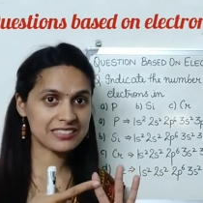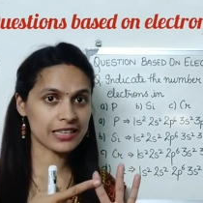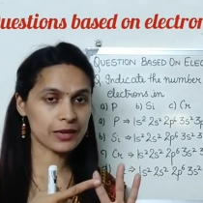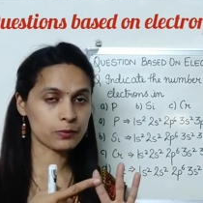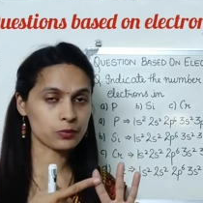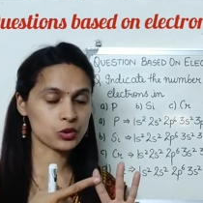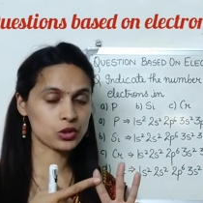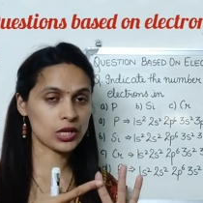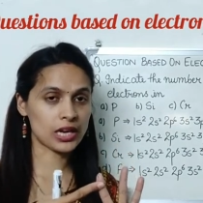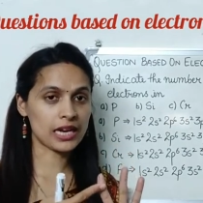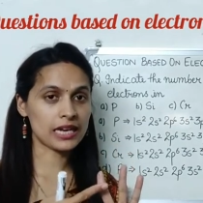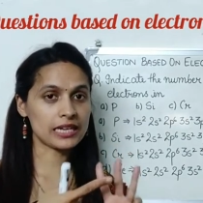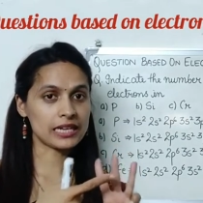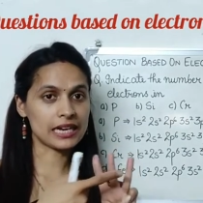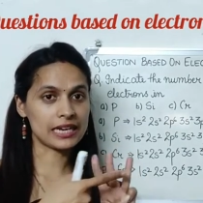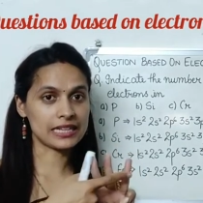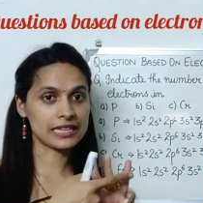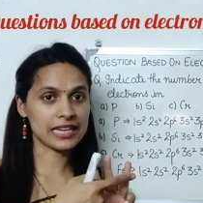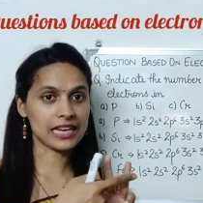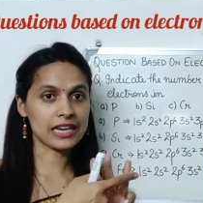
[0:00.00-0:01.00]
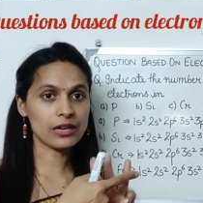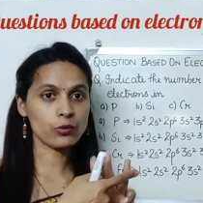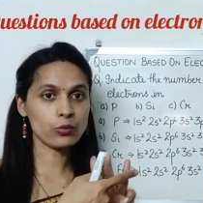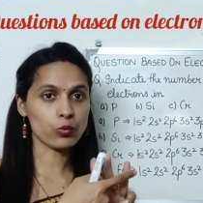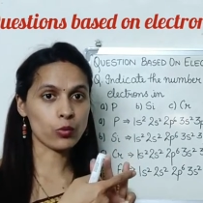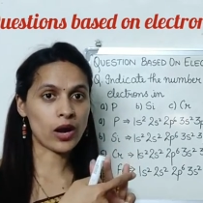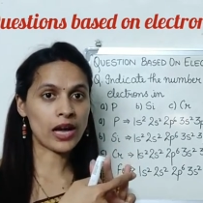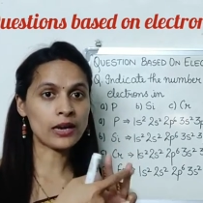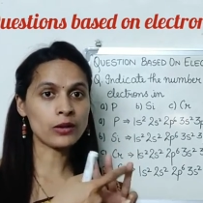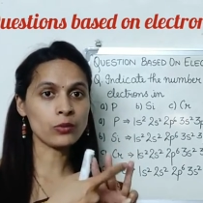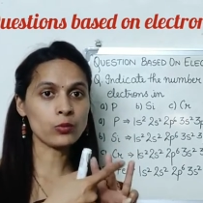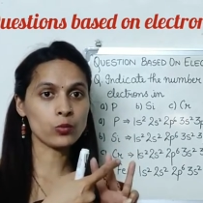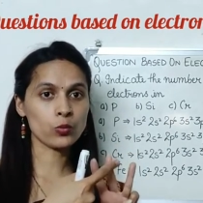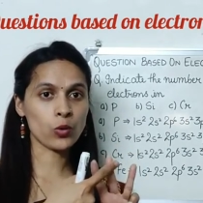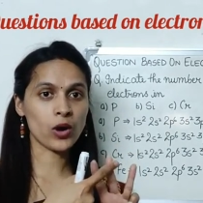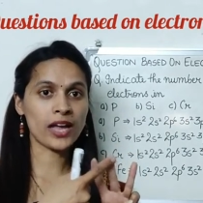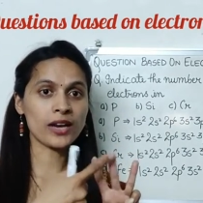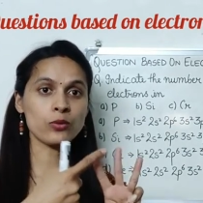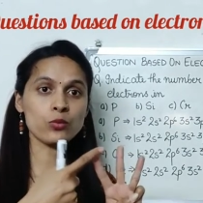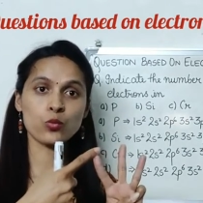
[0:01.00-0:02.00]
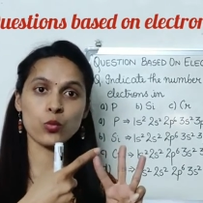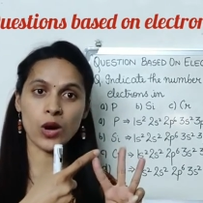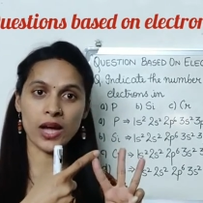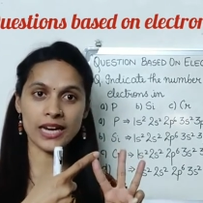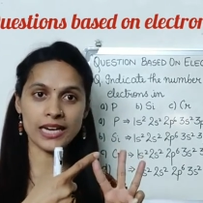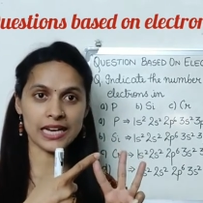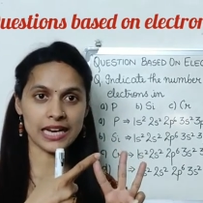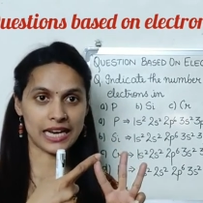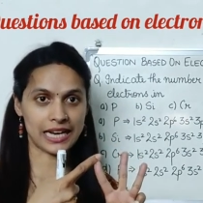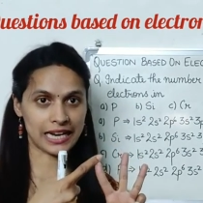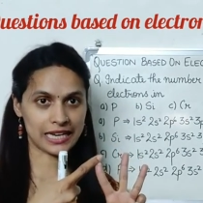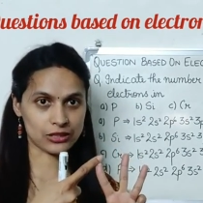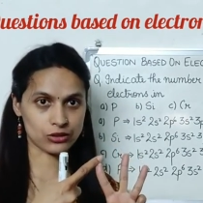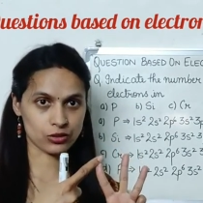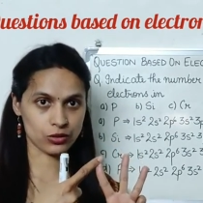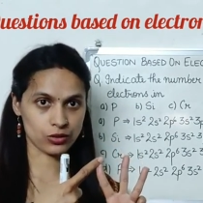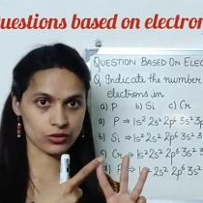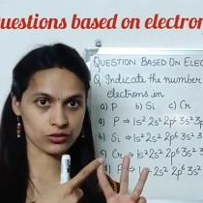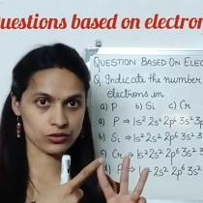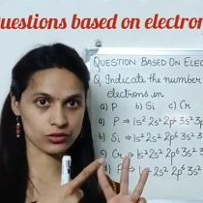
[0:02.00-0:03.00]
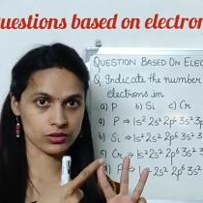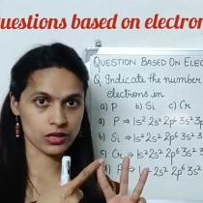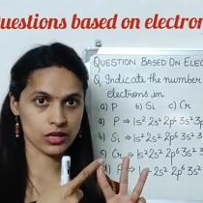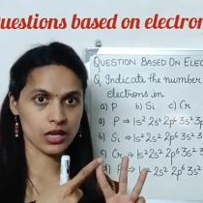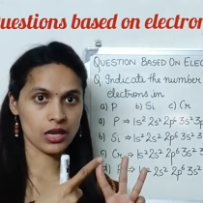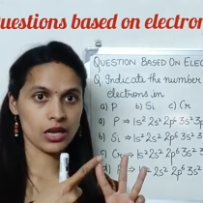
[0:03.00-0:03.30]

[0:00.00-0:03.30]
subshell contain 1, 1, 1 electrons.